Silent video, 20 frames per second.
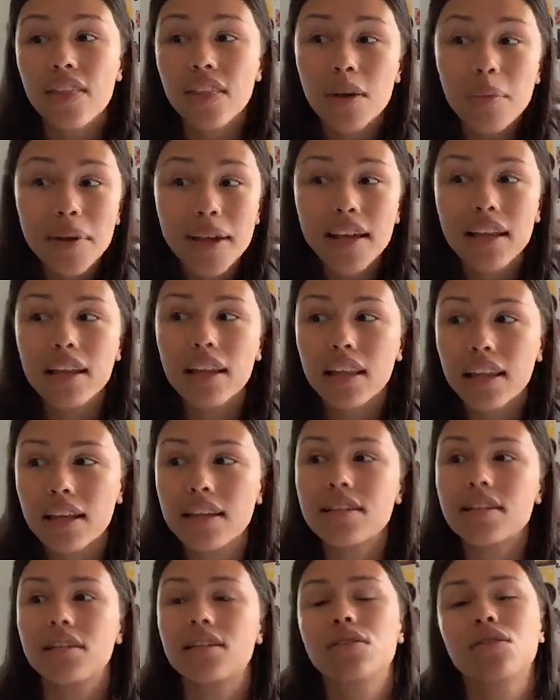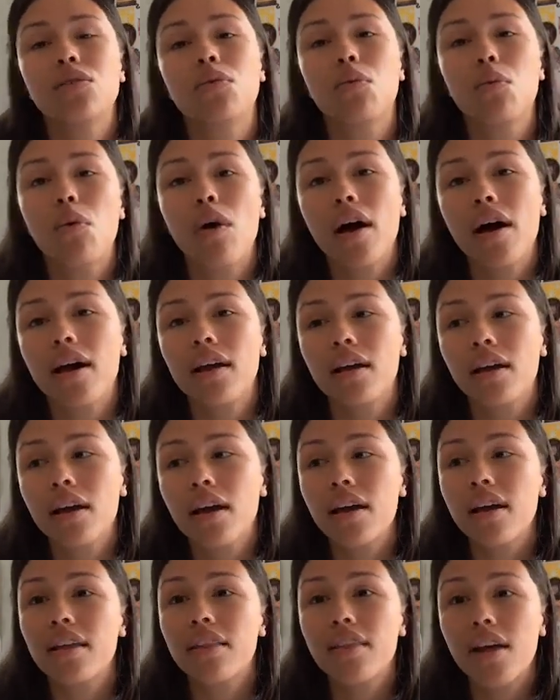Then we can listen to what
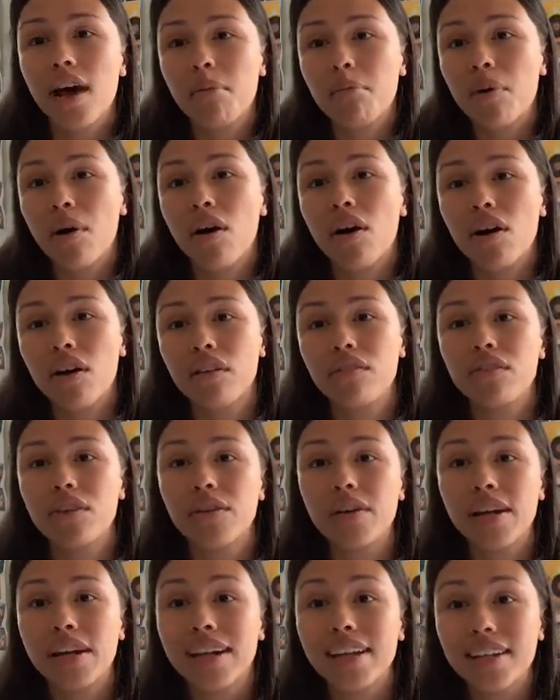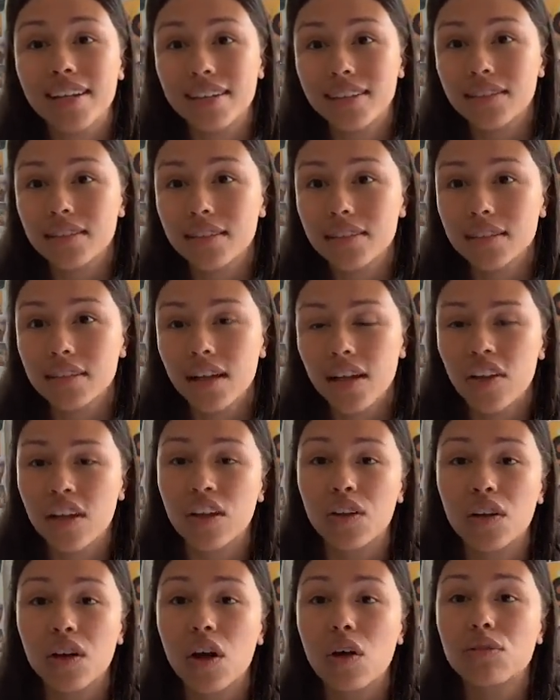that part of you needs, and then
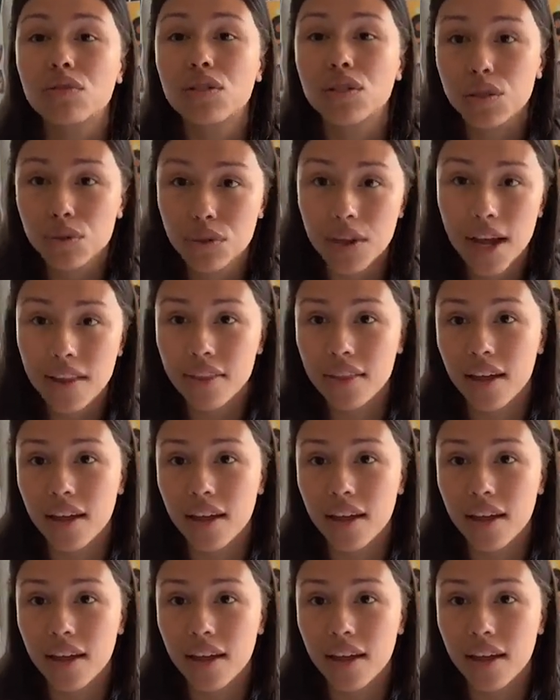you can go do that